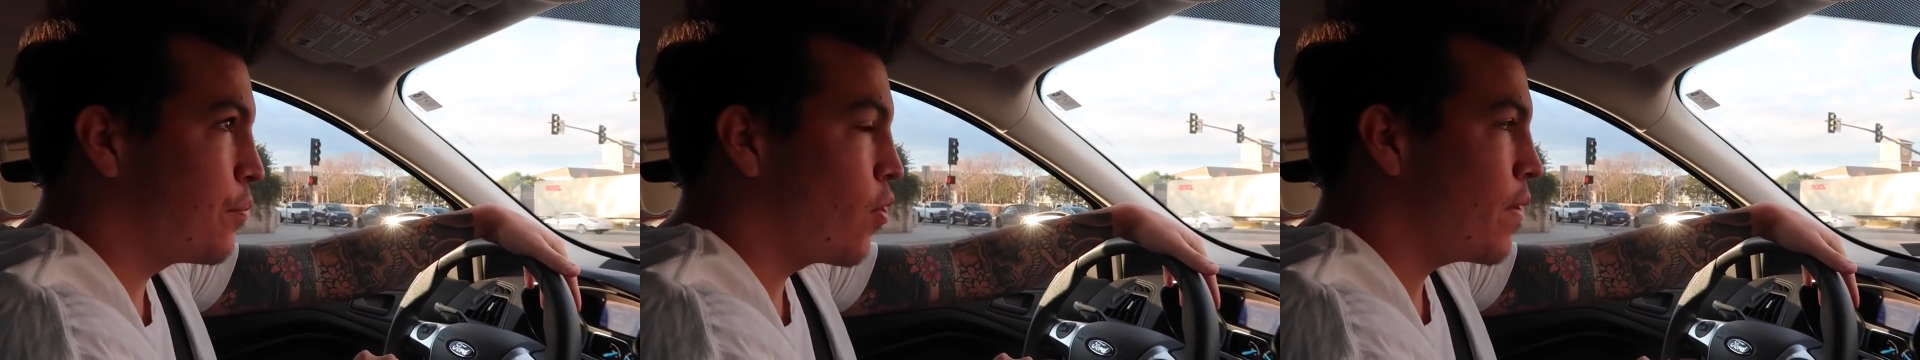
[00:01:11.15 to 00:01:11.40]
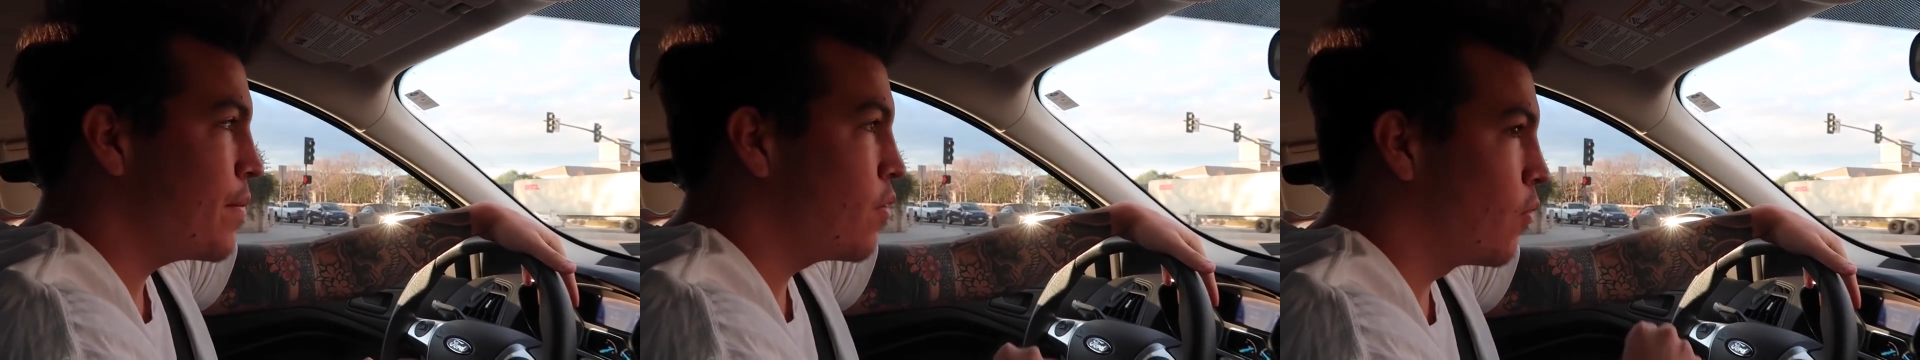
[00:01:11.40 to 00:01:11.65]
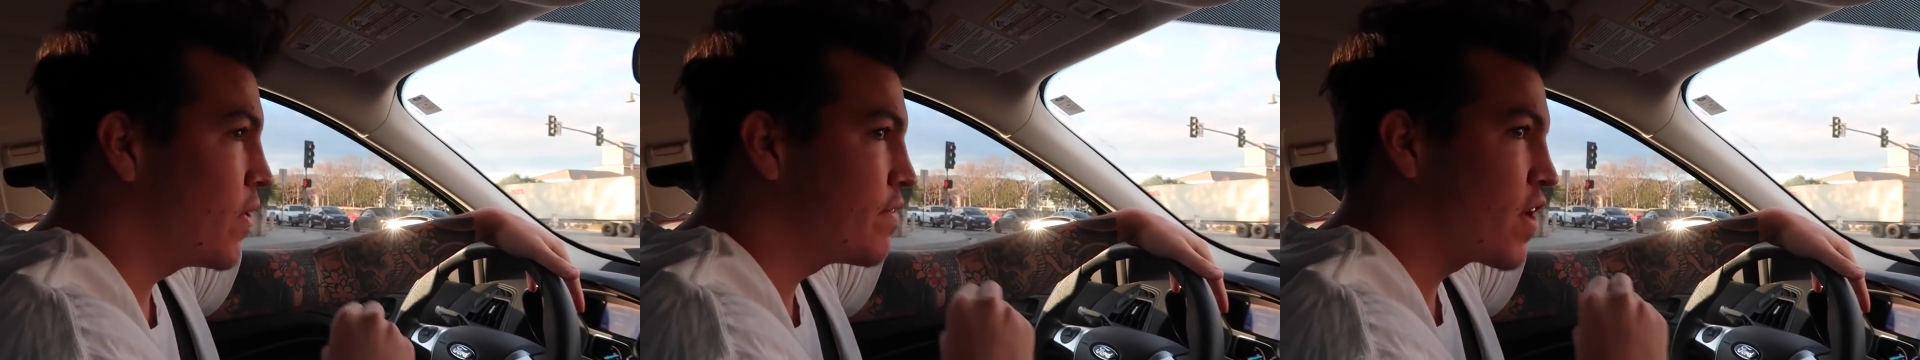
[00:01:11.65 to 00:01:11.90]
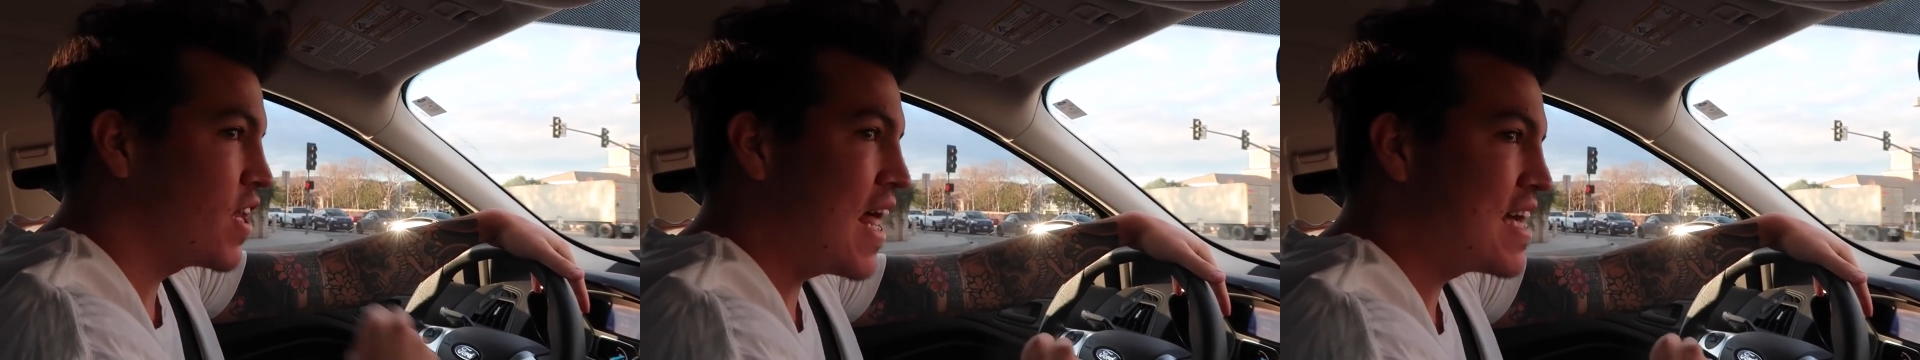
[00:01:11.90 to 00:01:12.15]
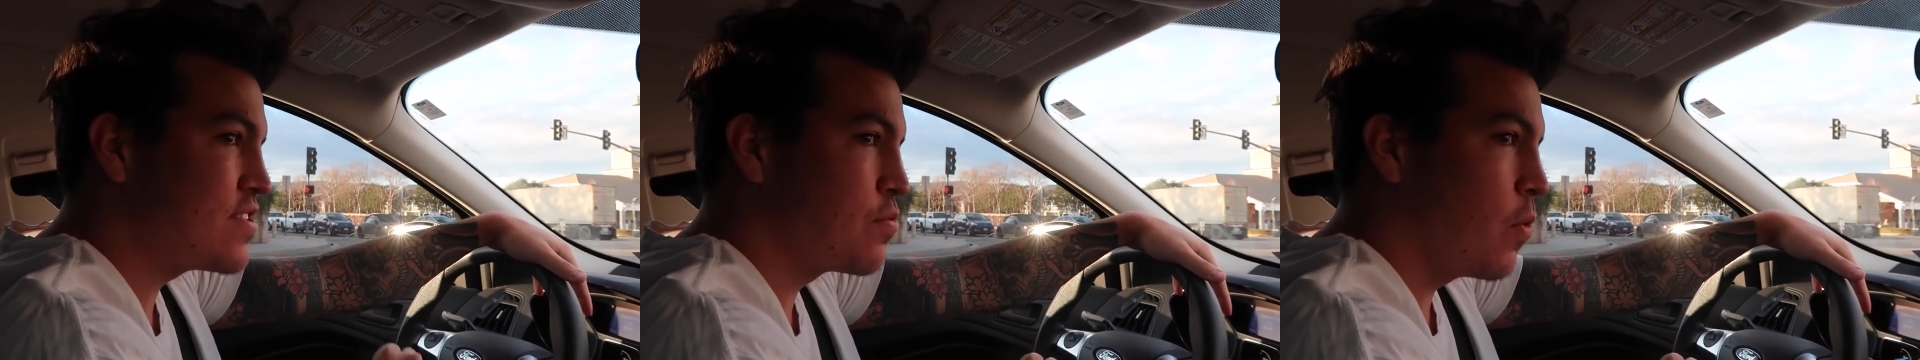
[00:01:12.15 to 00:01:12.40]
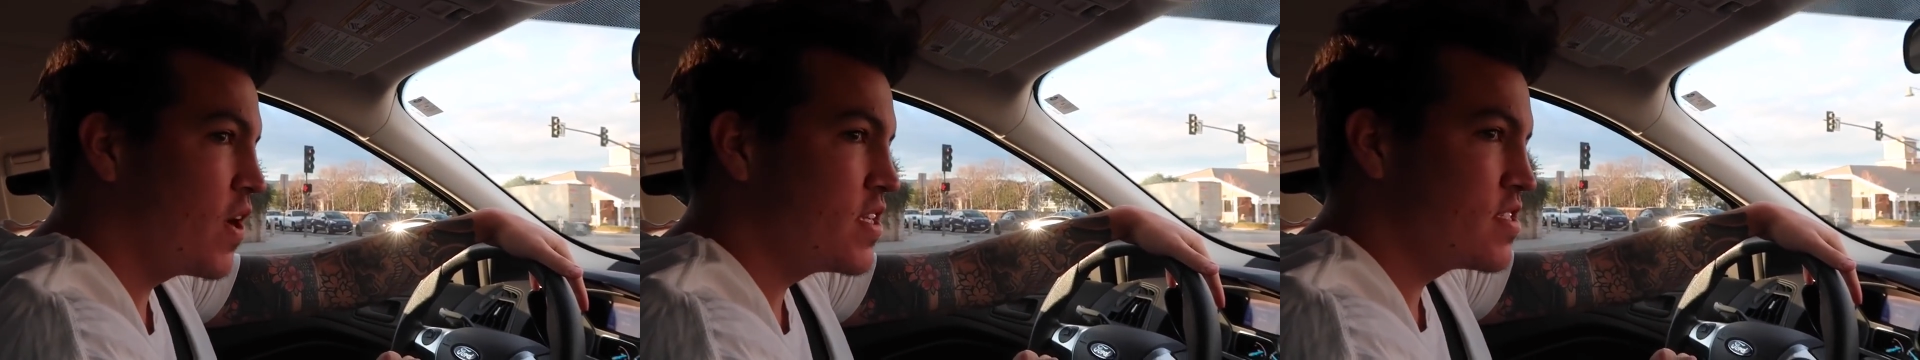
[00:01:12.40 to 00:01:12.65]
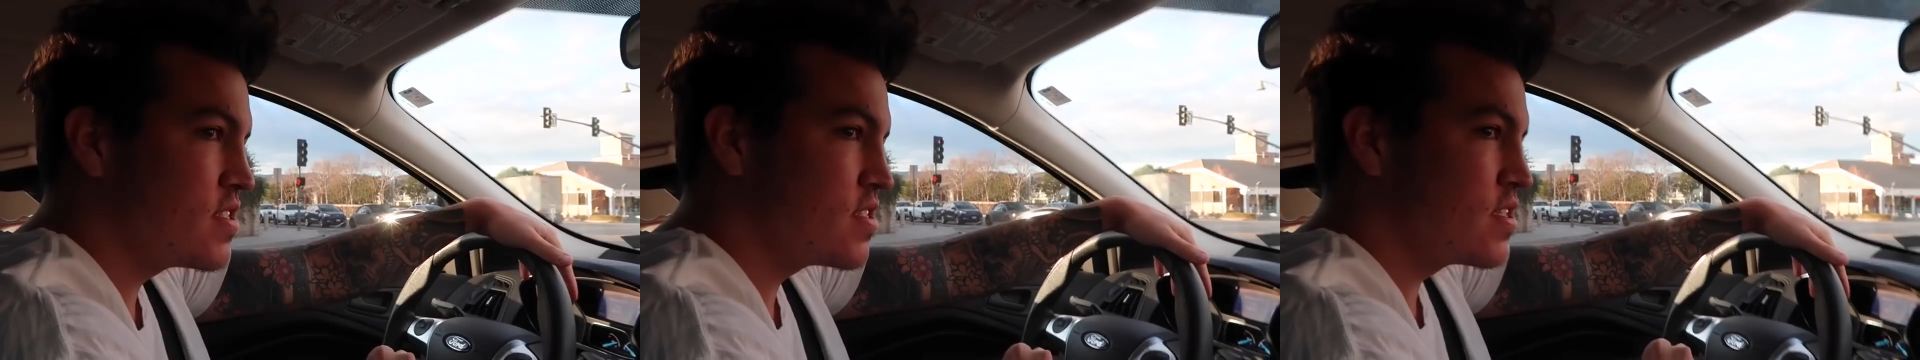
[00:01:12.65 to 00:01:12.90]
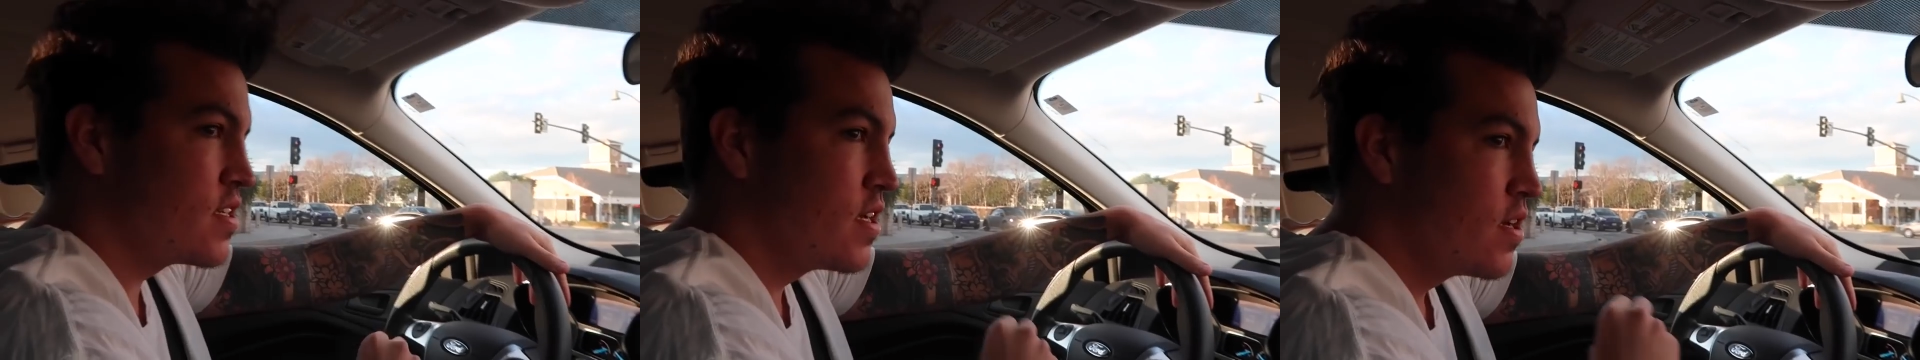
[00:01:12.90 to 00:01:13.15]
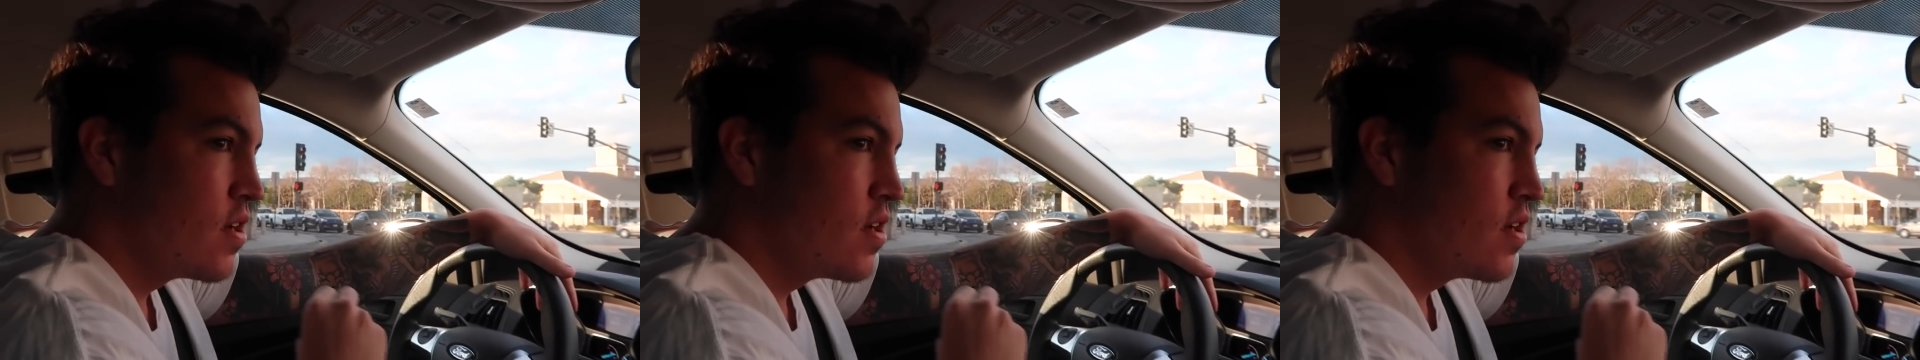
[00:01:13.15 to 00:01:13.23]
appointment, one of our last ones,